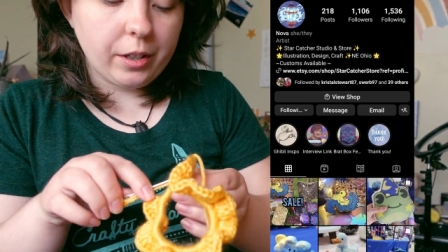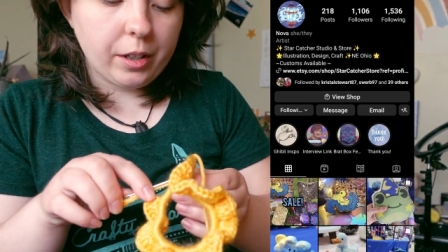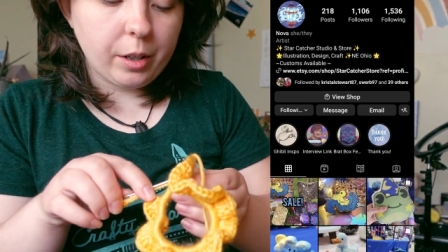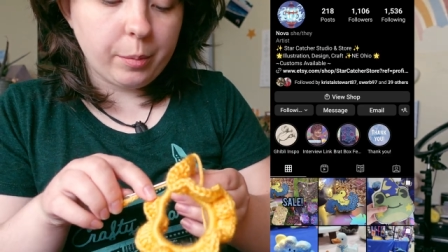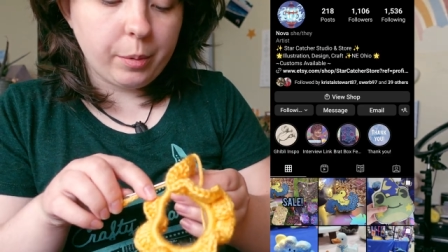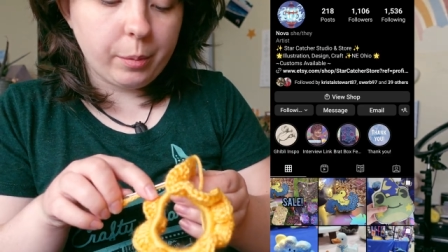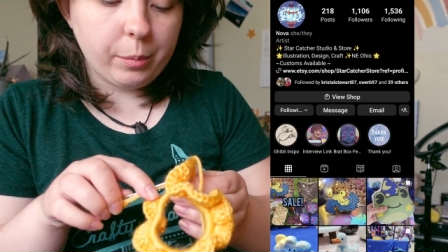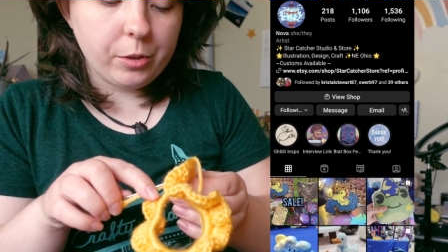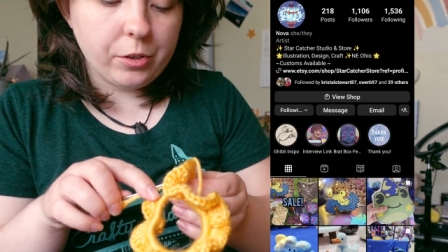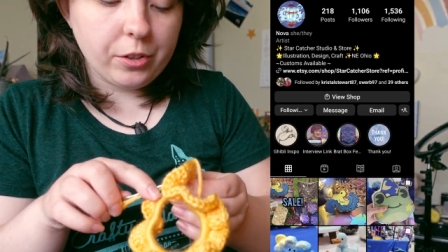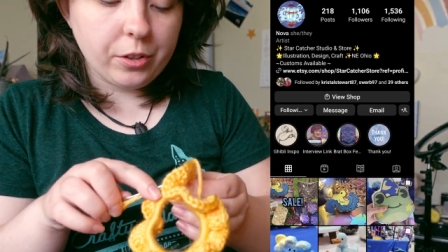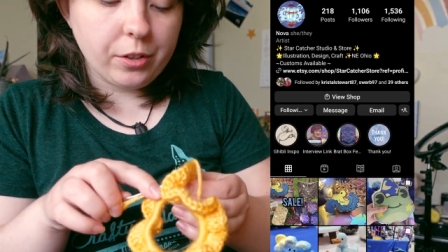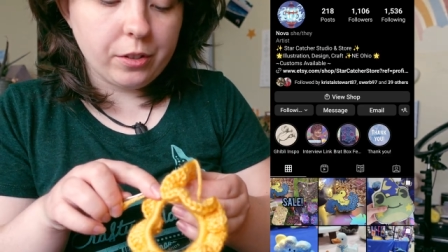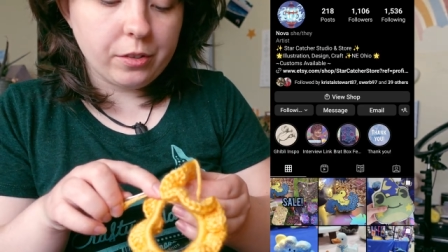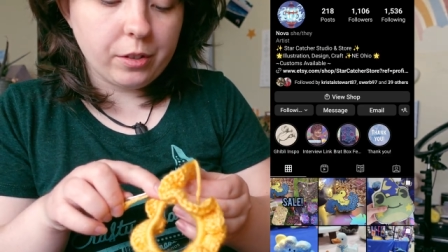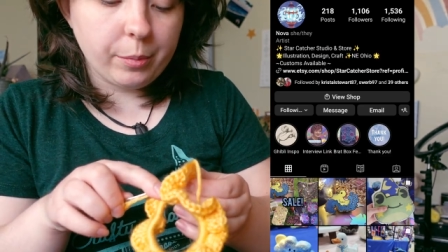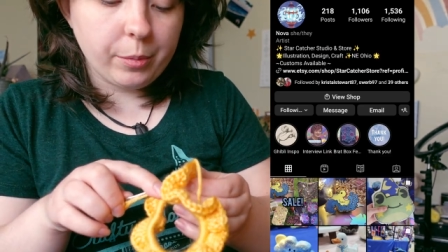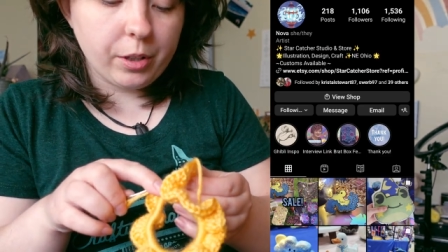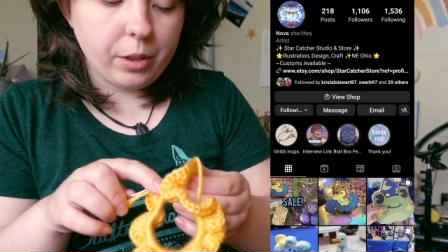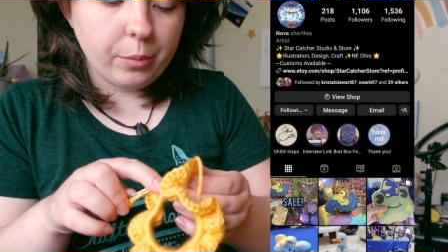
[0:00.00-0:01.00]
and I'll probably show you
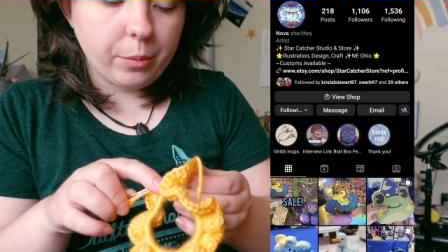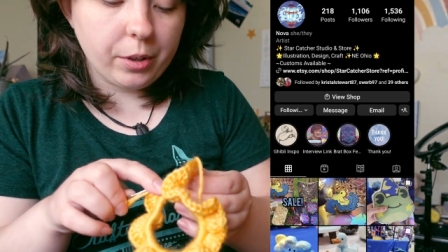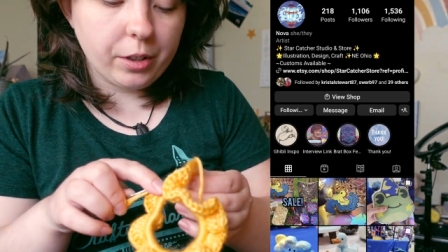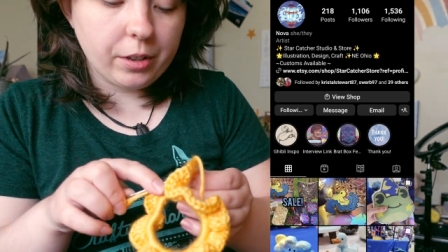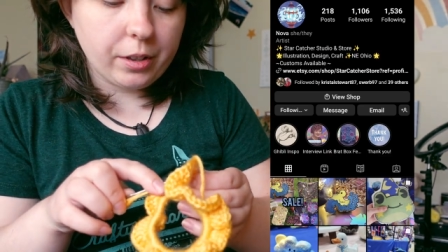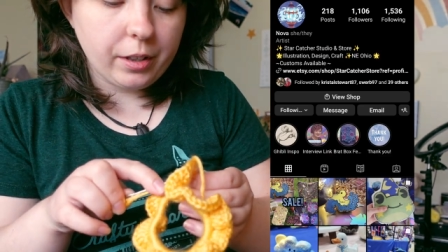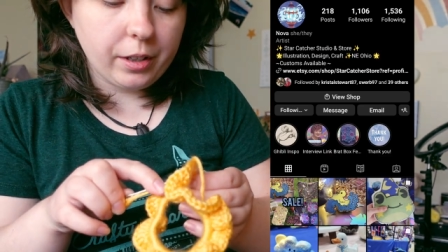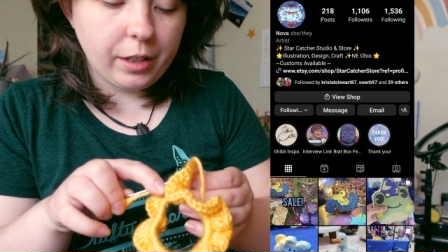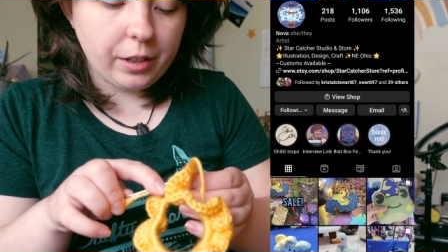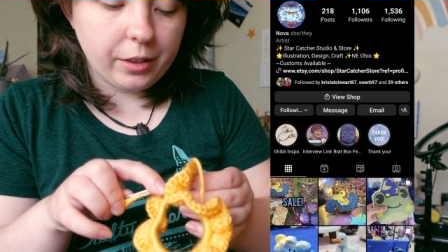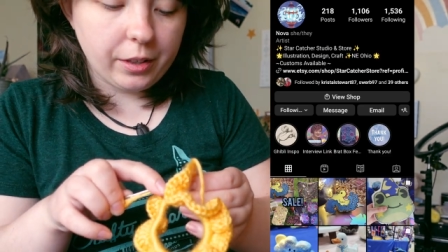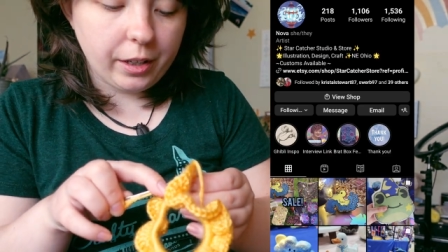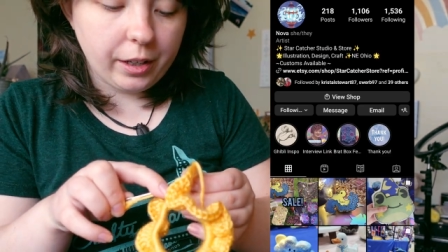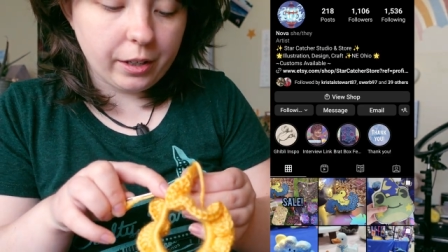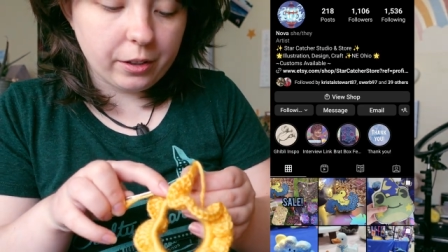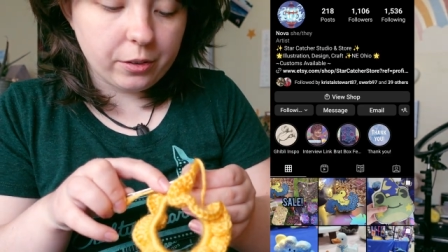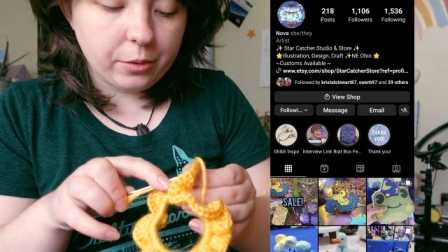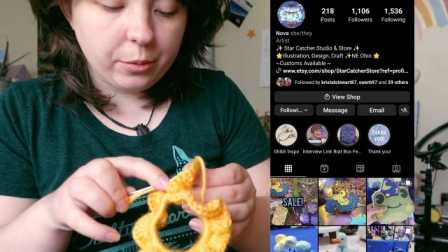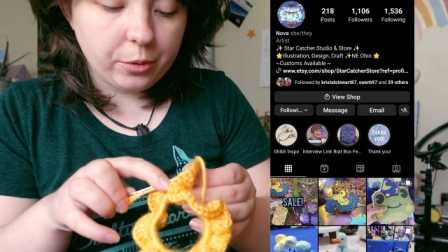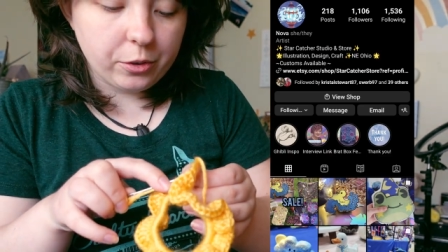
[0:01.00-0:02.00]
some of their work at the
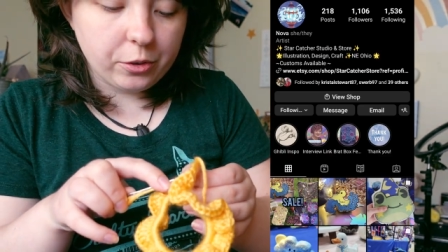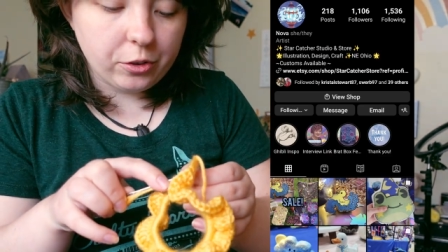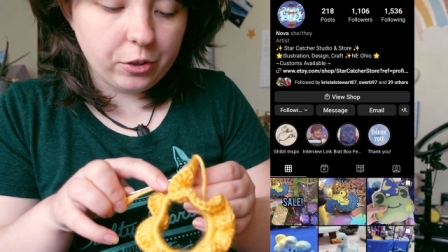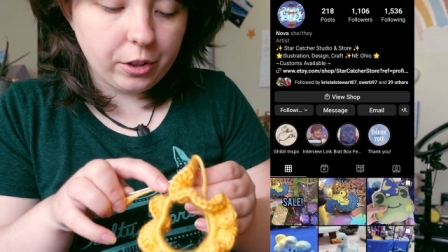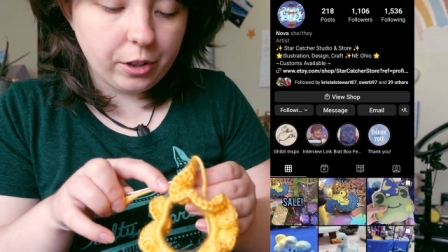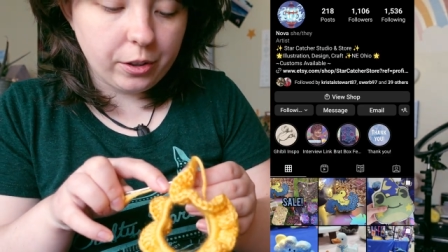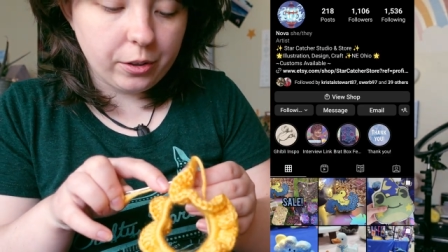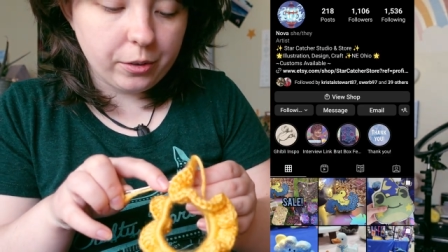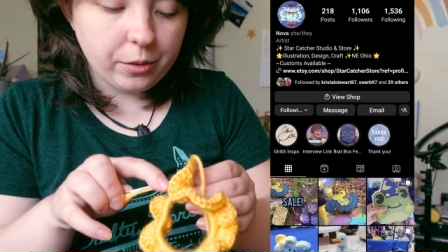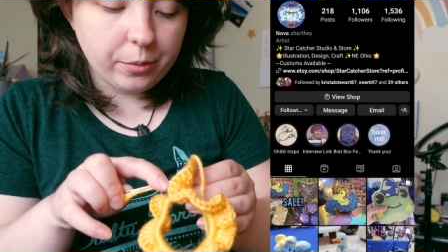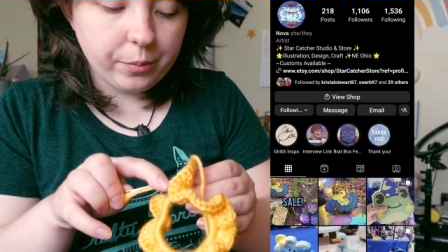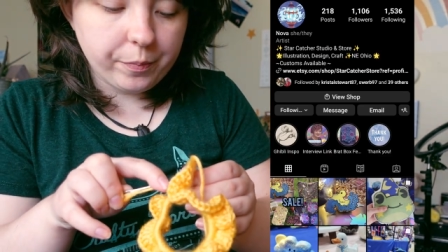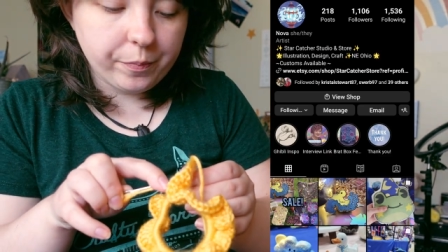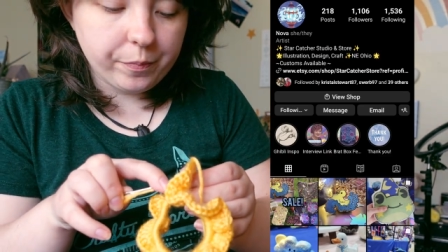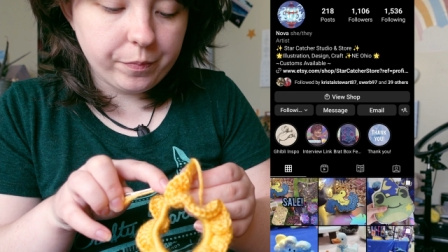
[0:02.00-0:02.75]
actual show,